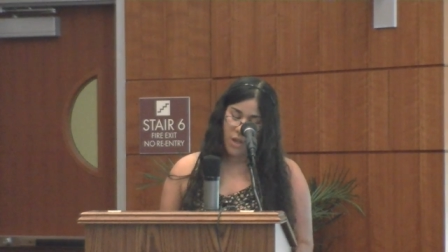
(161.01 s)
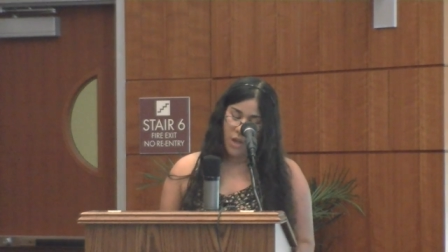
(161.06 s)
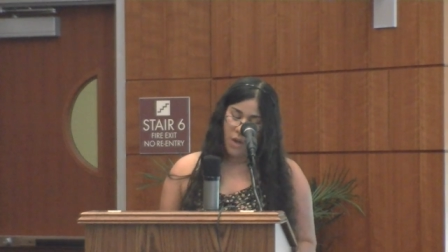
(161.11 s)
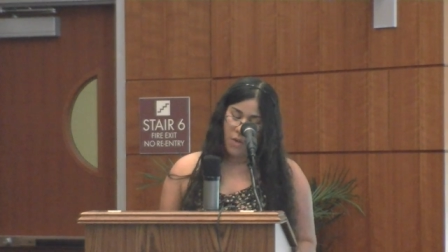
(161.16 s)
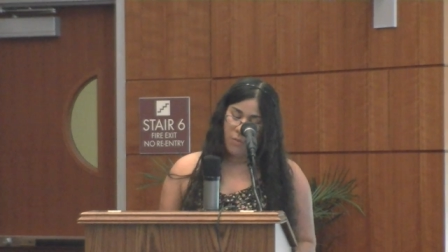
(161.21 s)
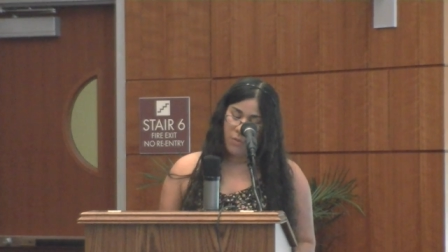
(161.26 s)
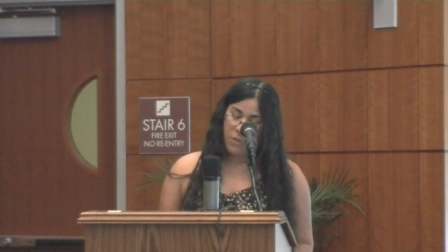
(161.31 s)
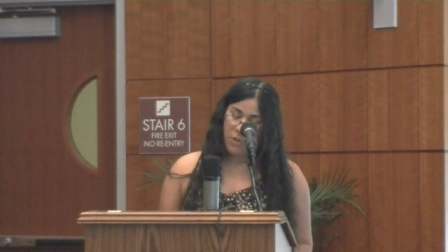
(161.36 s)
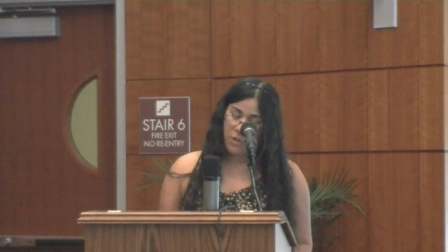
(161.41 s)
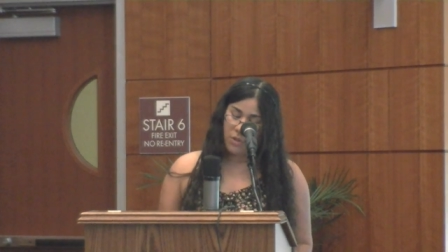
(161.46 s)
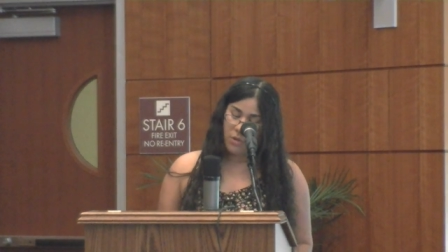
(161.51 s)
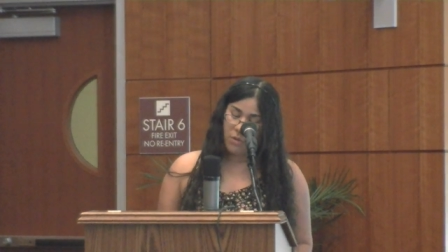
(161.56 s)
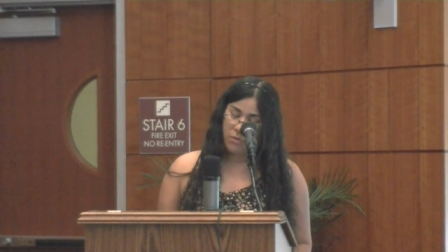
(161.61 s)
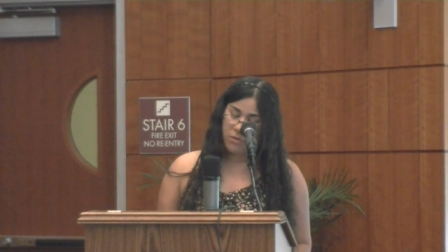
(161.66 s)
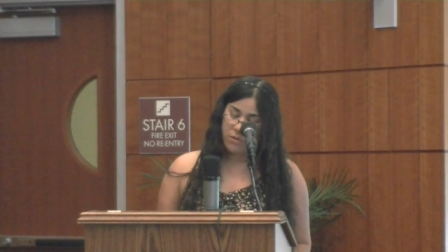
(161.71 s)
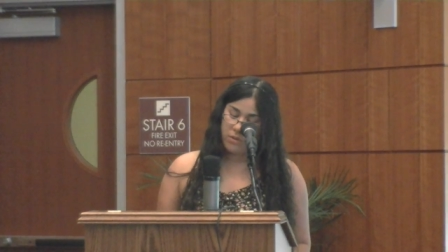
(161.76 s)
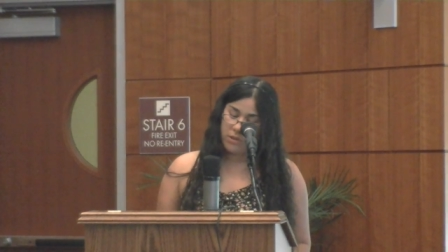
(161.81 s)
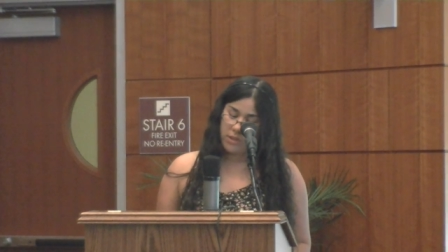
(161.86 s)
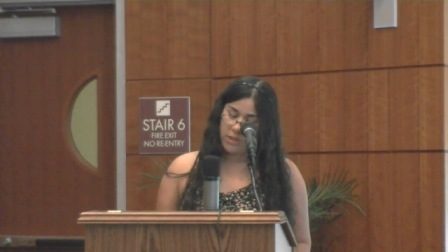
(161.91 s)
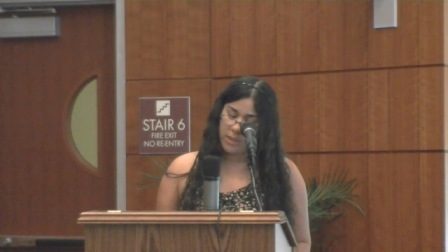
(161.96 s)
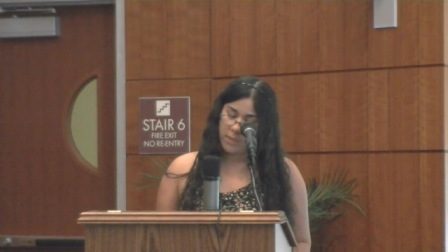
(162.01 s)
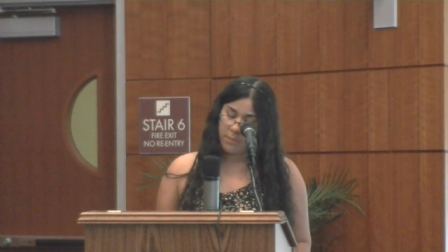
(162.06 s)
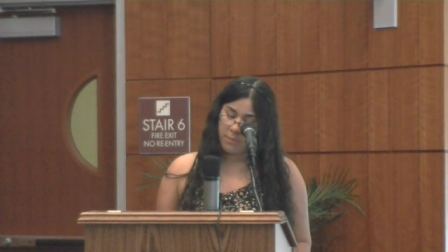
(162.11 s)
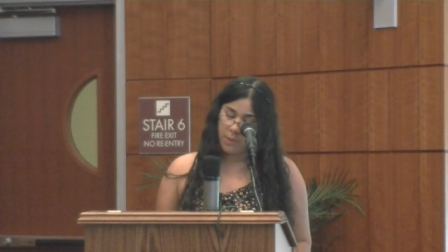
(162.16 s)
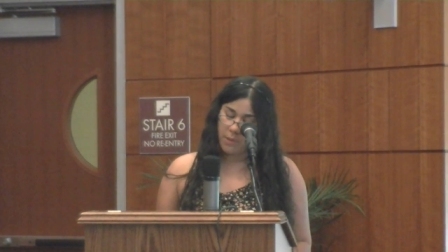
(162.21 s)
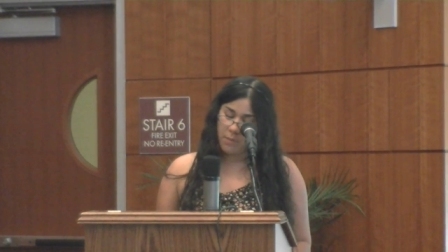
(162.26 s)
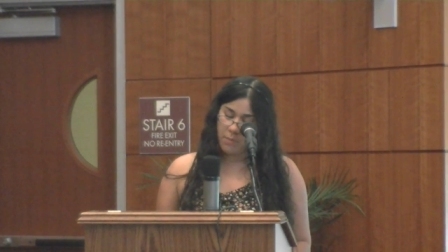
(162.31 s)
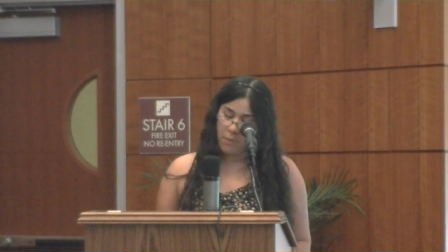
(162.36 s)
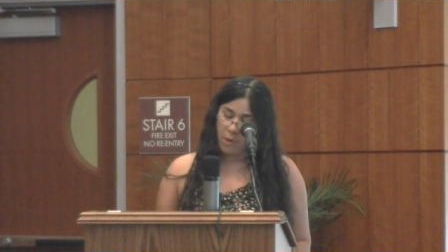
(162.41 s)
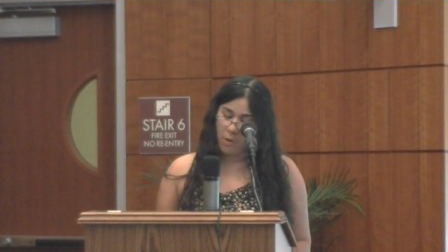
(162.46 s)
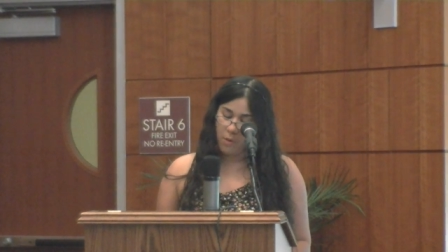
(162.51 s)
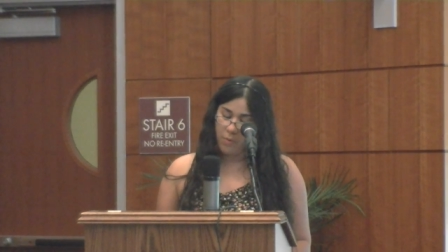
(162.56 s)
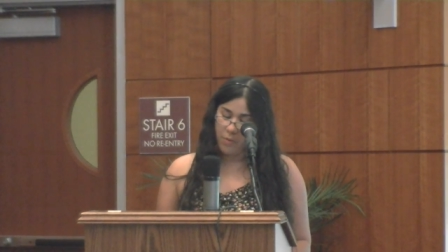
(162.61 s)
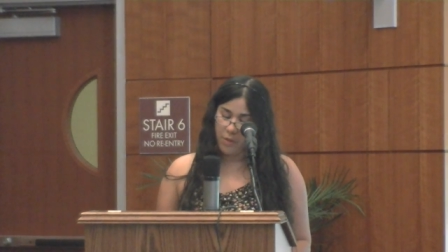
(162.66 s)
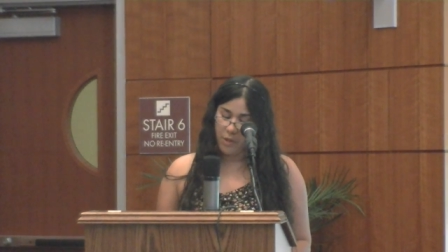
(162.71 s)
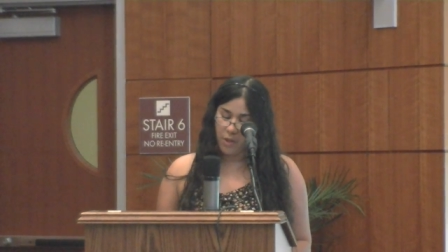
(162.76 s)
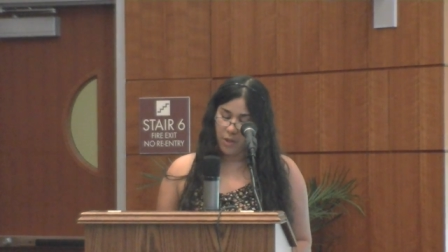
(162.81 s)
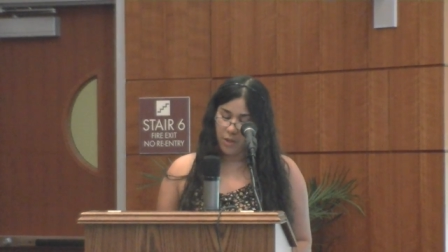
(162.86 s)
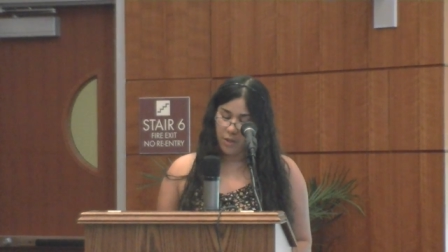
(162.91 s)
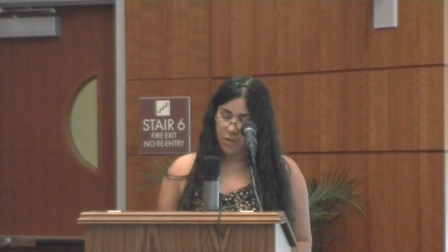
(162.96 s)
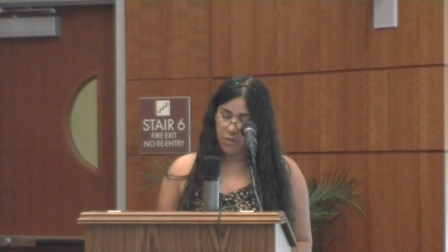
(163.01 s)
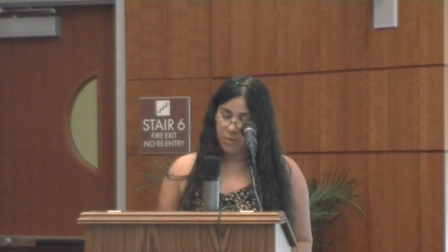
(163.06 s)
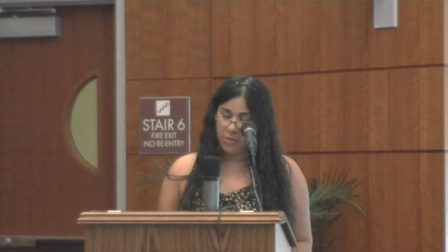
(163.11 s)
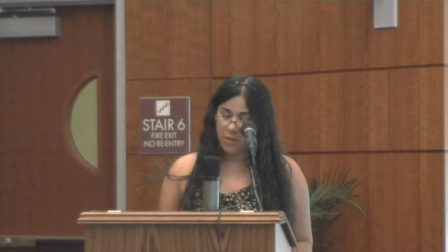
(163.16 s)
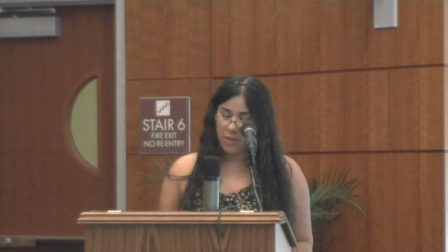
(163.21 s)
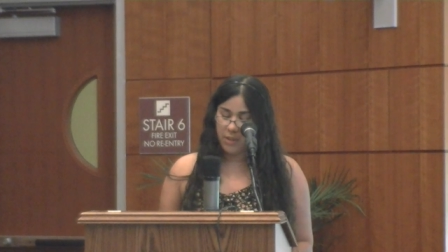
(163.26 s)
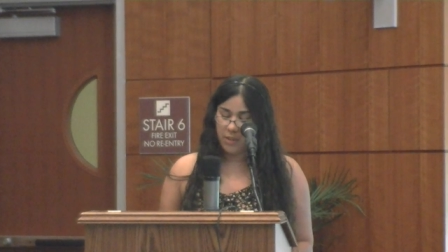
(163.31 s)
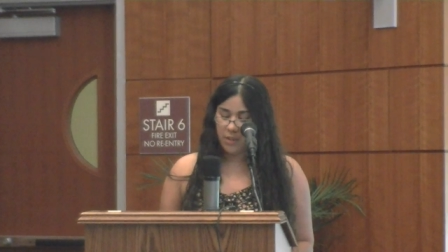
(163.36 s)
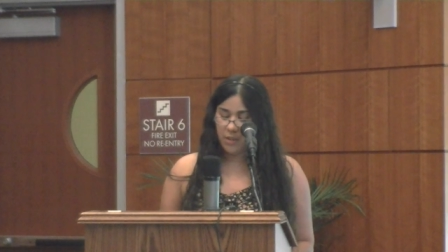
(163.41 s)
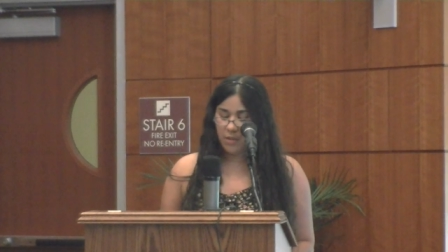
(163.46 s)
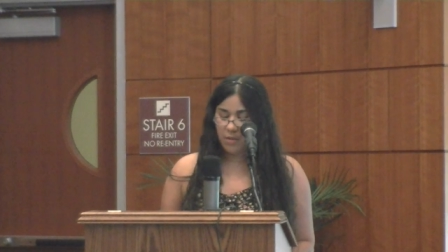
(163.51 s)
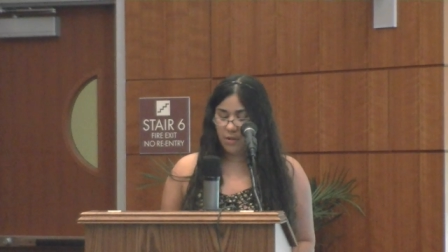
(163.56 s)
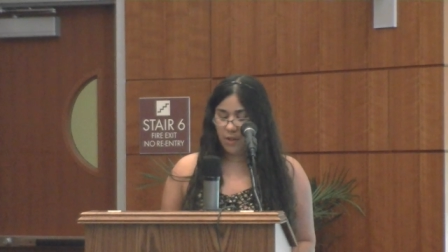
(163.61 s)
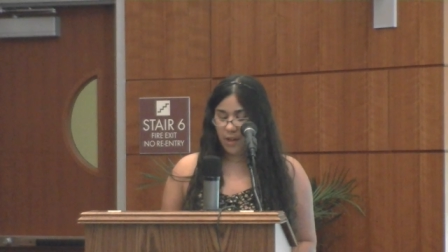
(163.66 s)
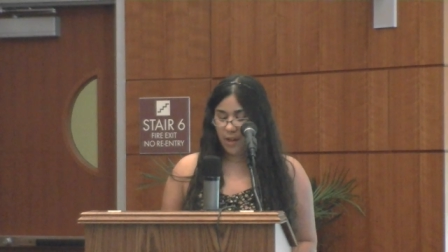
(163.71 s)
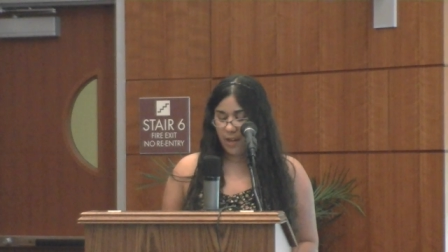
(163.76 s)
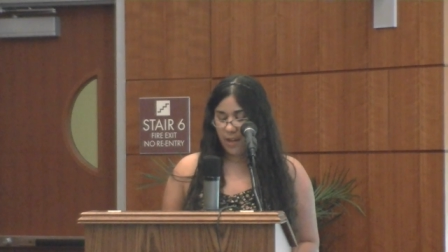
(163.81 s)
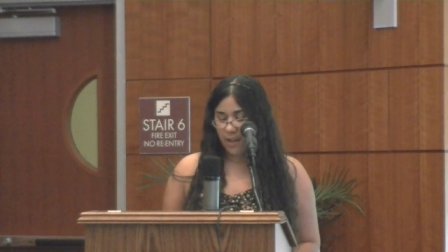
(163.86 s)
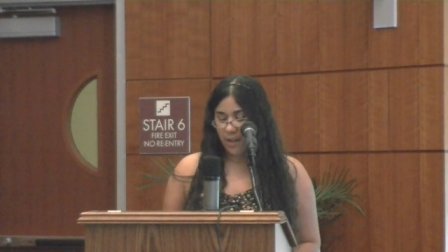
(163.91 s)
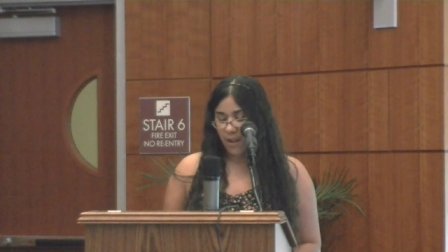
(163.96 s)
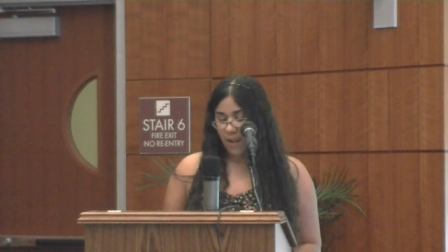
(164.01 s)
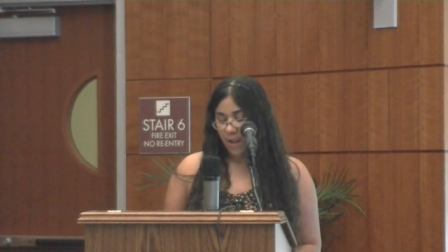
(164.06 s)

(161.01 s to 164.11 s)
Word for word: where the ghosts sleep and moan the color green and gray.